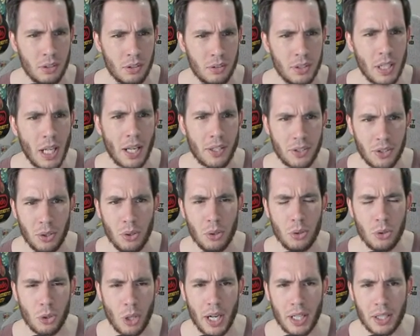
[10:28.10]
Yeah, Fair two
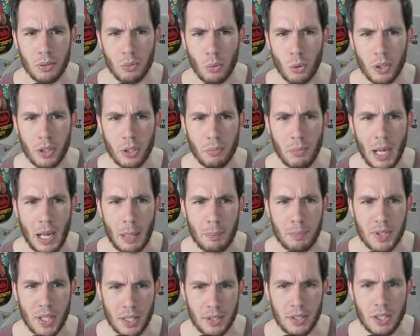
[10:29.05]
warning. Dragon Warrior
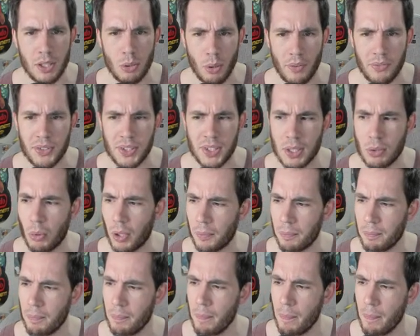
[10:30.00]
maps and the UFC dollars. one.